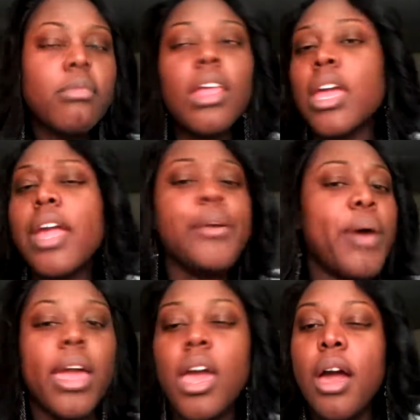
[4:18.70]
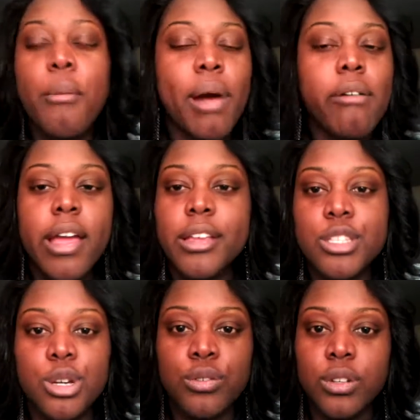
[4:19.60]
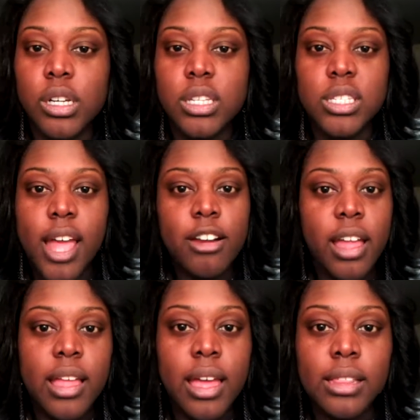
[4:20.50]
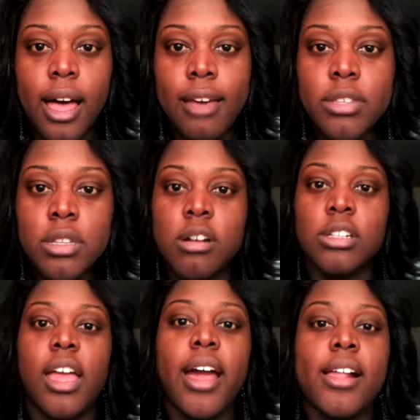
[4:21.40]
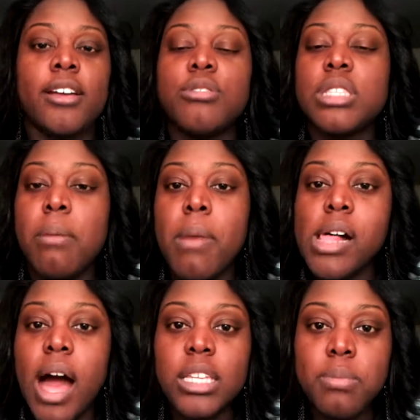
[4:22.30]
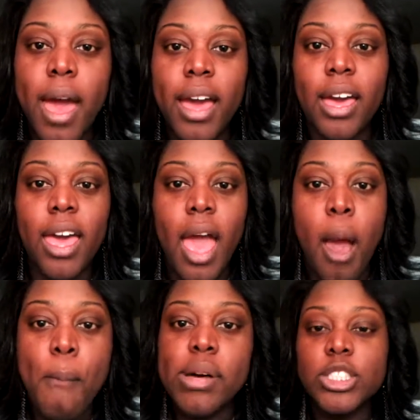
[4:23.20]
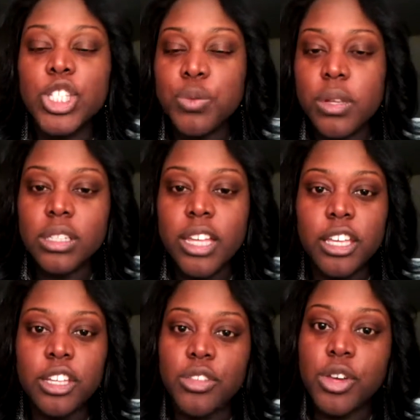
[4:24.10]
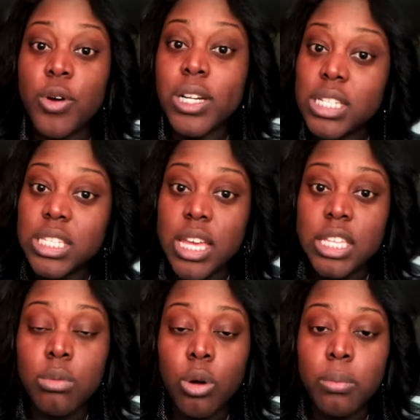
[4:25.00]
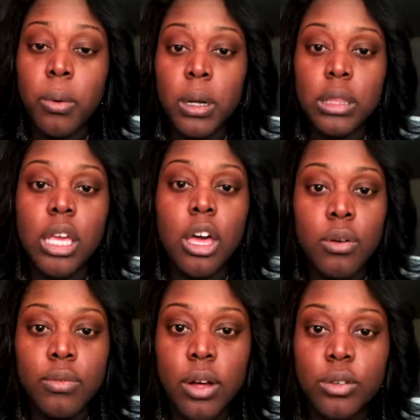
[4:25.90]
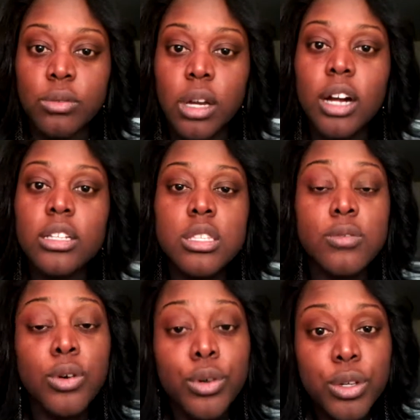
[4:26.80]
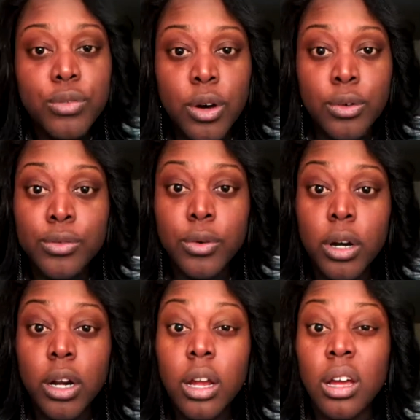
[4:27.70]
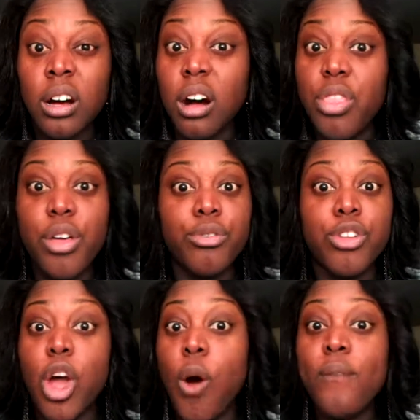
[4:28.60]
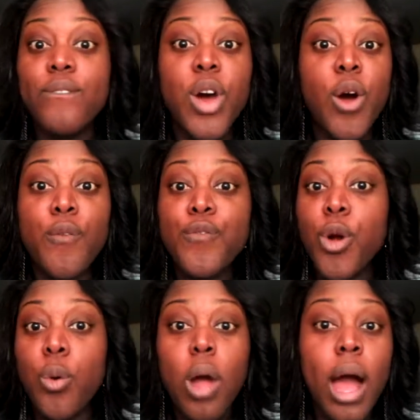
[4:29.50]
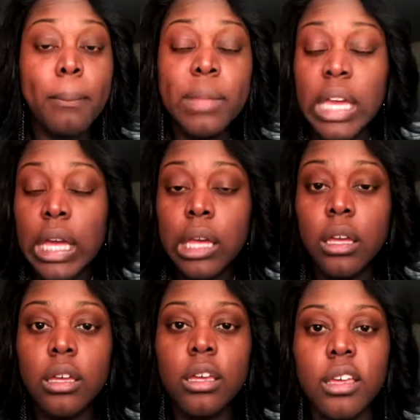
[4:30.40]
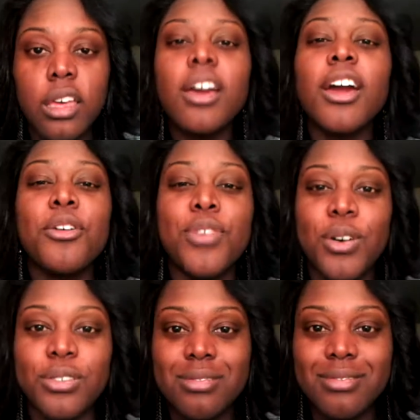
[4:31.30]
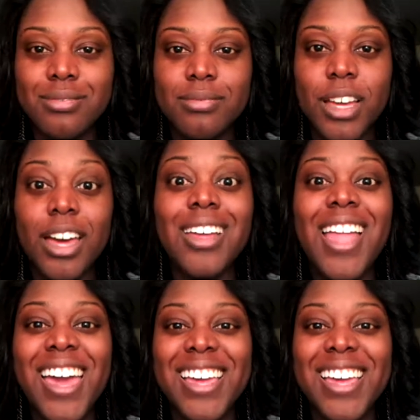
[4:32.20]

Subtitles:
Anyway, my rant is over because Saturday Night Live is on and I gotta go set my clocks back. But just wanted to let you know that Courtney says, more importantly, go vote, regardless of who you vote for. Although, don't vote for Romney. Go vote. Good night.